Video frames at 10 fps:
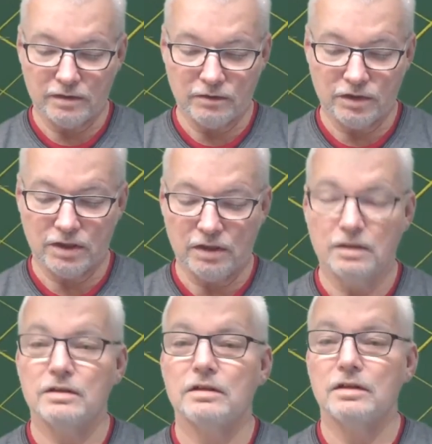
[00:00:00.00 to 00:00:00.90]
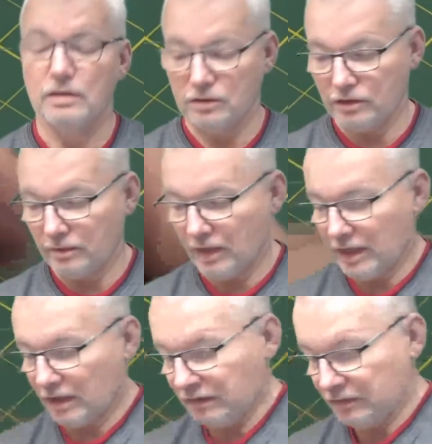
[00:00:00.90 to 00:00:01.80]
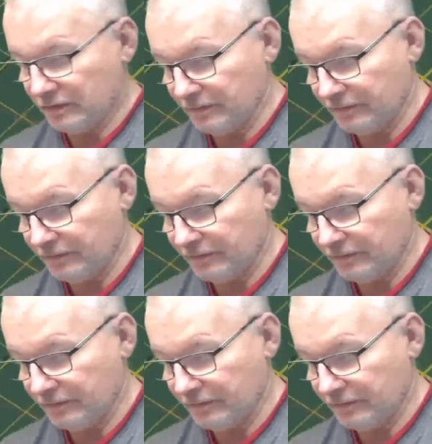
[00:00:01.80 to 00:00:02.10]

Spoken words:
So I'm just going to trim that off.